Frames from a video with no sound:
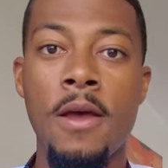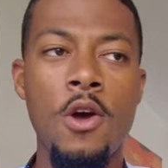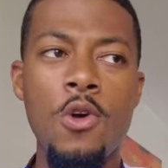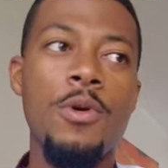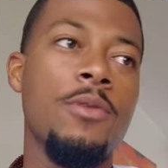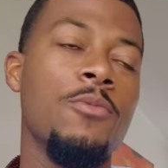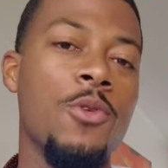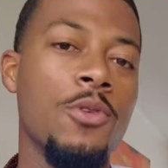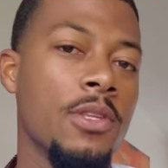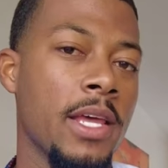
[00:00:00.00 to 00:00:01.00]
Who wouldn't
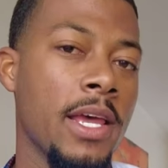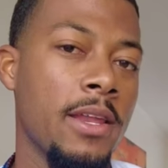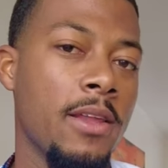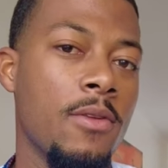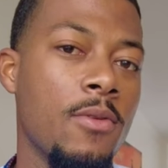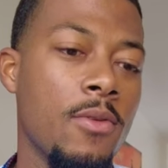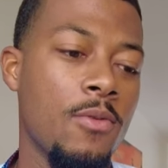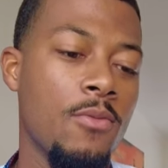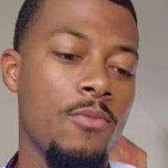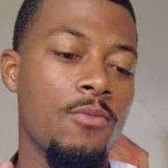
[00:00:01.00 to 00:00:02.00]
want that?
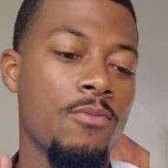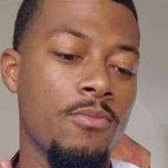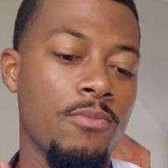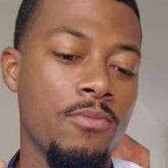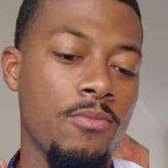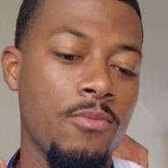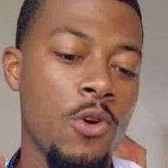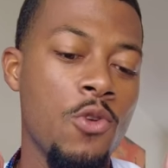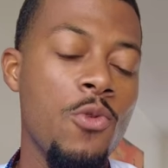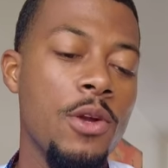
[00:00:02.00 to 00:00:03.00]

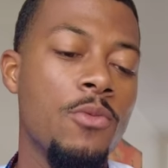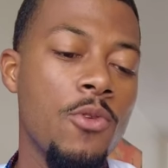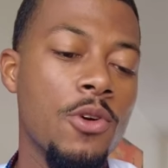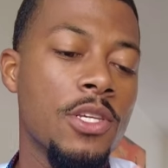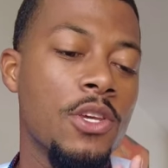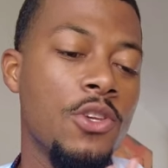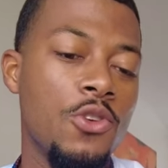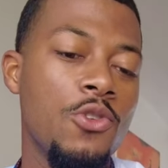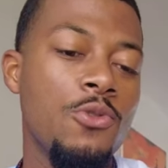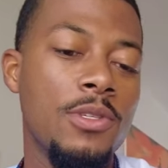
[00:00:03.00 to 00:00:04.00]
Who wouldn't want to
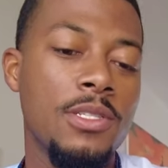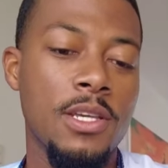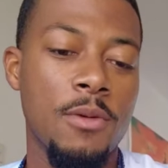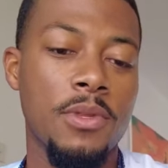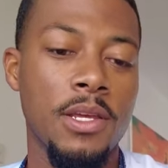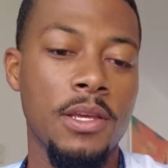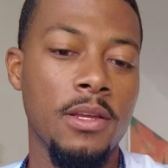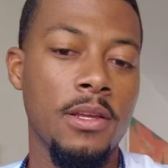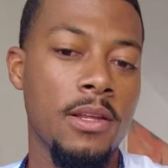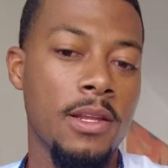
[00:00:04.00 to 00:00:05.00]
use
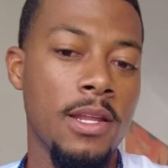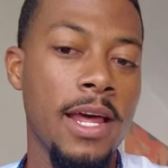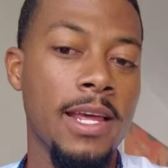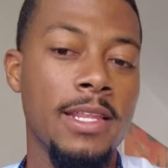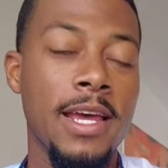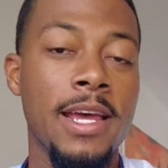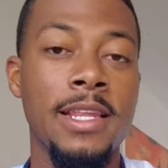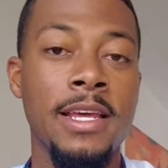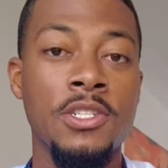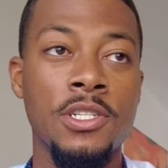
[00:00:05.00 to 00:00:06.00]
something like that
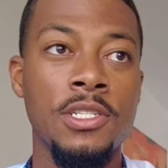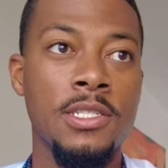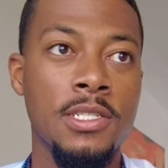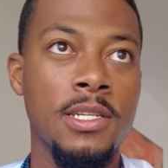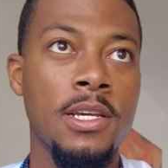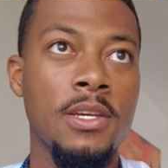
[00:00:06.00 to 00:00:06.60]
that just